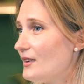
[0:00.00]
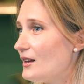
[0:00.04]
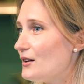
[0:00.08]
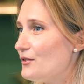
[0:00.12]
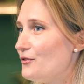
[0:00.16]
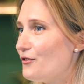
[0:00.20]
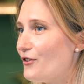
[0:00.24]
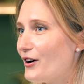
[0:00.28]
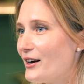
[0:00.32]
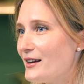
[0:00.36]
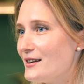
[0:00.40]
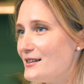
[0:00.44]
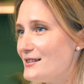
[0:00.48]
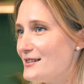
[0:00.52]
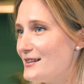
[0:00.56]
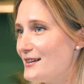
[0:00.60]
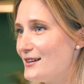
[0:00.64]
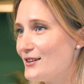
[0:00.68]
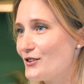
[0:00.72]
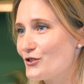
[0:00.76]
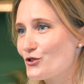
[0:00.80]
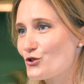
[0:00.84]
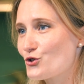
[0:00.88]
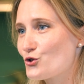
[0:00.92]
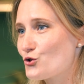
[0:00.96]

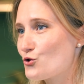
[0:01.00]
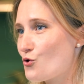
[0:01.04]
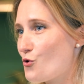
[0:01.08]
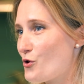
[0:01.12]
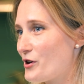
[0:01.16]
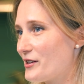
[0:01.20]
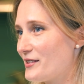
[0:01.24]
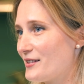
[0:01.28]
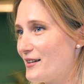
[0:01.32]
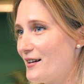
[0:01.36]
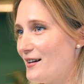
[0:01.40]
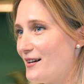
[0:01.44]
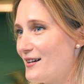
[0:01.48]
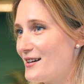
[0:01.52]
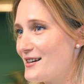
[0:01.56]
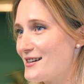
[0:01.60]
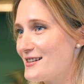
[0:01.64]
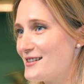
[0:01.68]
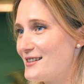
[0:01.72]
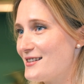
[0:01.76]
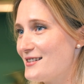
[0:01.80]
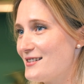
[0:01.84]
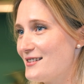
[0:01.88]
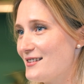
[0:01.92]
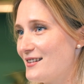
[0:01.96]
findings,
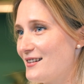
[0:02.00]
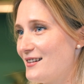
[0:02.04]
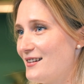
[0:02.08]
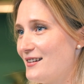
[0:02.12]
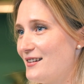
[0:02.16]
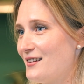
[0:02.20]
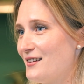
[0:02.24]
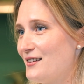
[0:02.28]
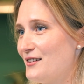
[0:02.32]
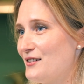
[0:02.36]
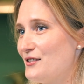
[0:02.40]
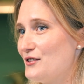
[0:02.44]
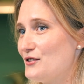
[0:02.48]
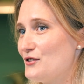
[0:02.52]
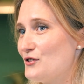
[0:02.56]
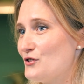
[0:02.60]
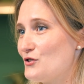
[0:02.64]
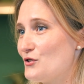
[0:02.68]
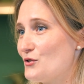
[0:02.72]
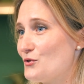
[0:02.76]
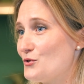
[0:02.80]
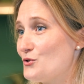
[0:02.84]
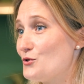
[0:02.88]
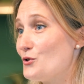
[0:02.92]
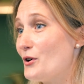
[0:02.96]
shortcut,
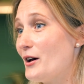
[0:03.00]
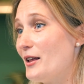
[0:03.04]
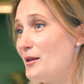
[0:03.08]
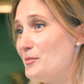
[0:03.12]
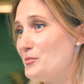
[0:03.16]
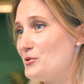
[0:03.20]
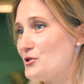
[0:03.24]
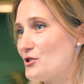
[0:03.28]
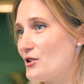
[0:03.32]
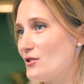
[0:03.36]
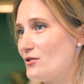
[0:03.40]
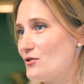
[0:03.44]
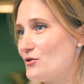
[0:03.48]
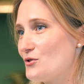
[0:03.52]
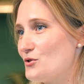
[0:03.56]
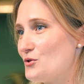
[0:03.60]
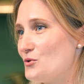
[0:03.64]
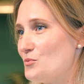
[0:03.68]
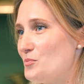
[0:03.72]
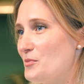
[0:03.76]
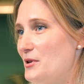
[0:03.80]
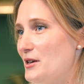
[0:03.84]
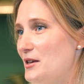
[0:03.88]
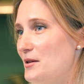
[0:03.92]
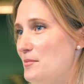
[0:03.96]
so to help each other
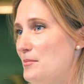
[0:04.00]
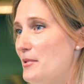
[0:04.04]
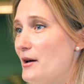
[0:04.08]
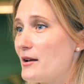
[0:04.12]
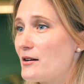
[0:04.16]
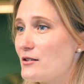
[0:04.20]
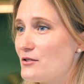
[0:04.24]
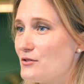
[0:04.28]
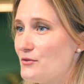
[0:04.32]
to be better